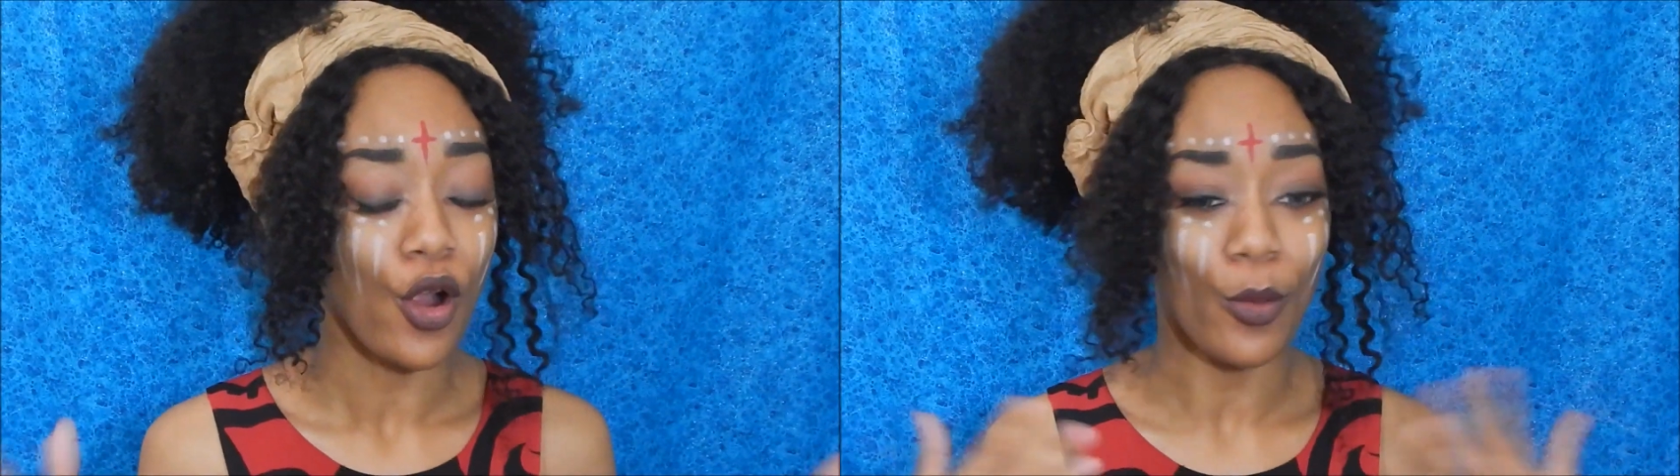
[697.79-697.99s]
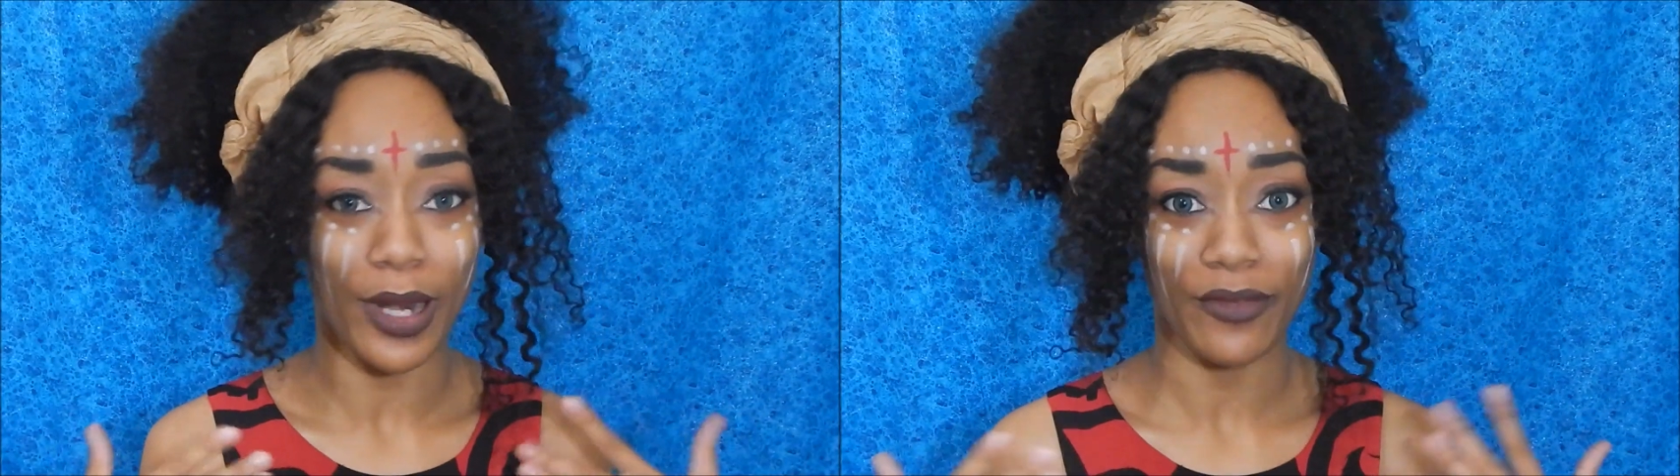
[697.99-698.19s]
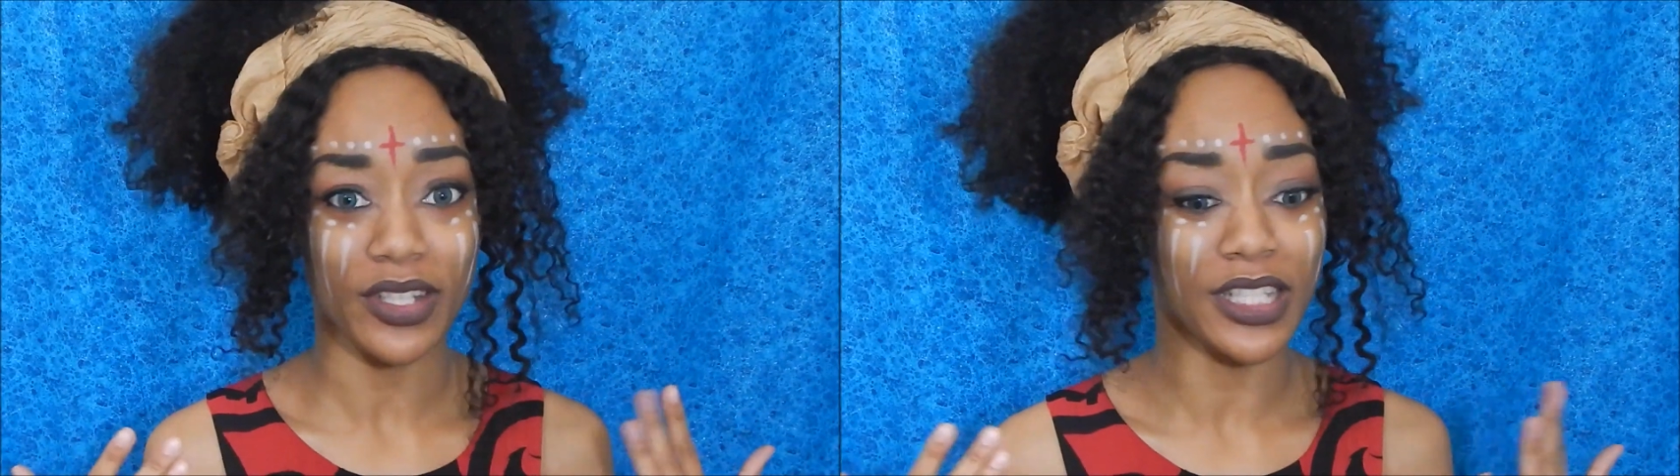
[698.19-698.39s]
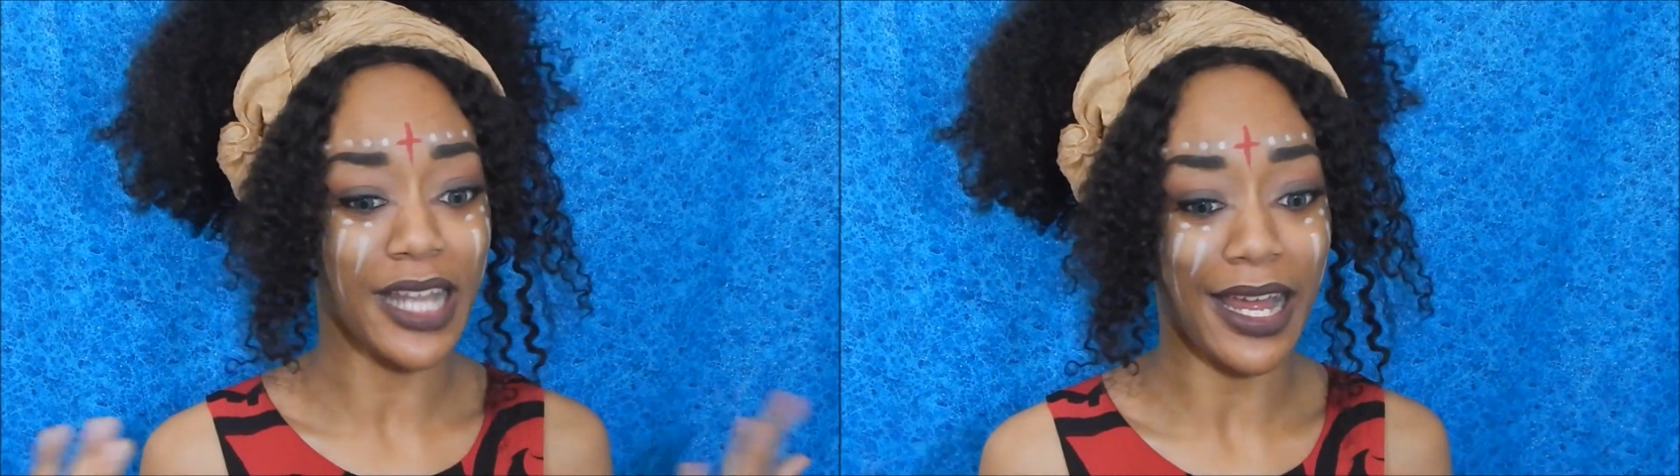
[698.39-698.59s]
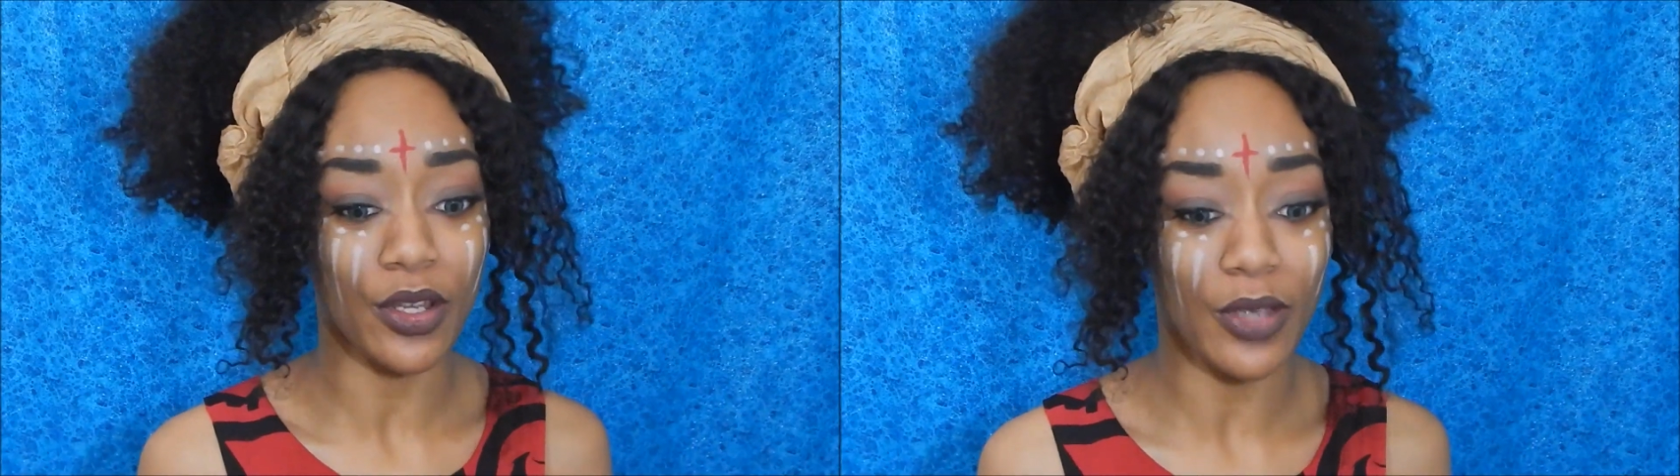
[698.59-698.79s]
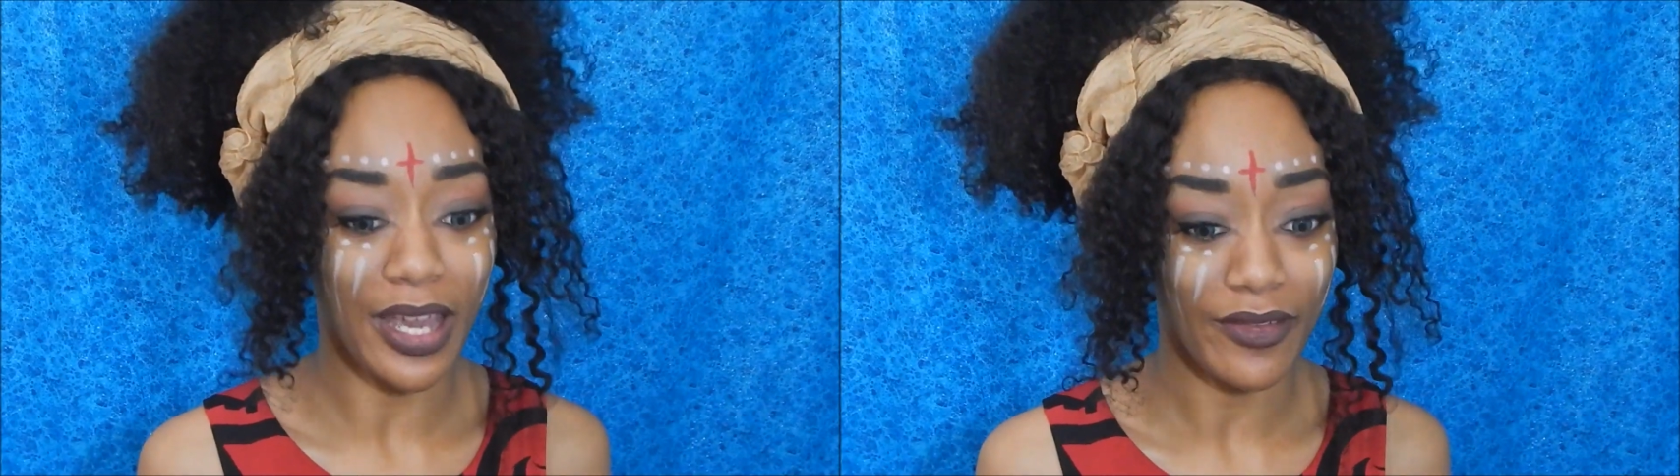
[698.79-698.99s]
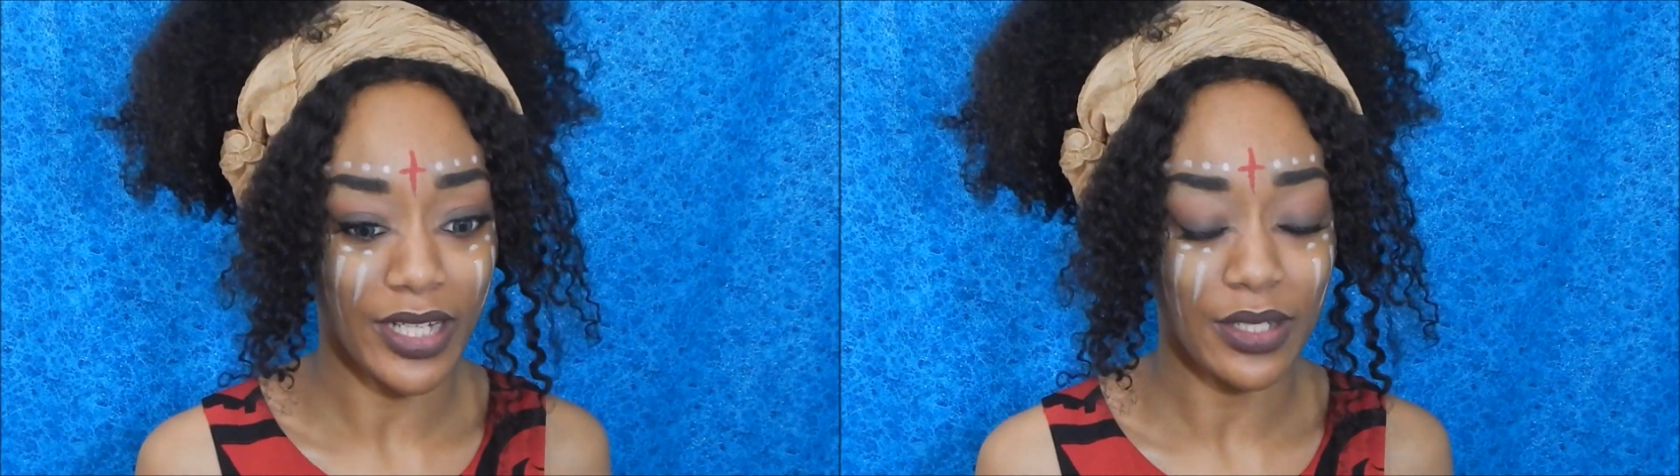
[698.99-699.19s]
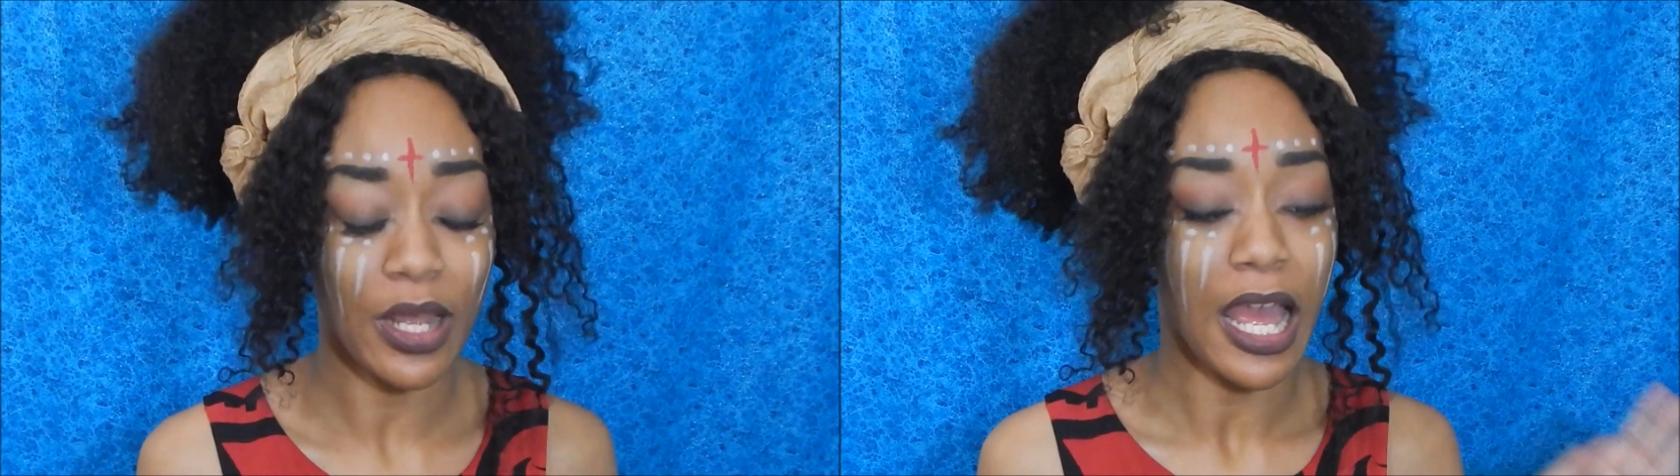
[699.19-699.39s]
or whatever style you have it
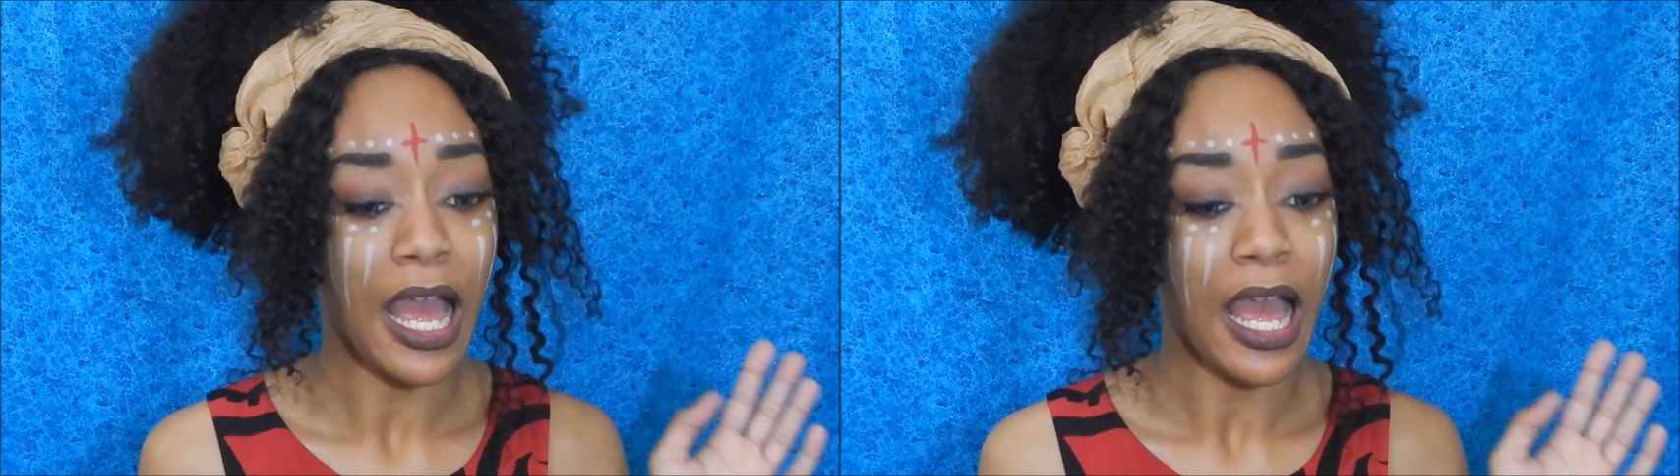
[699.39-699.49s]
in,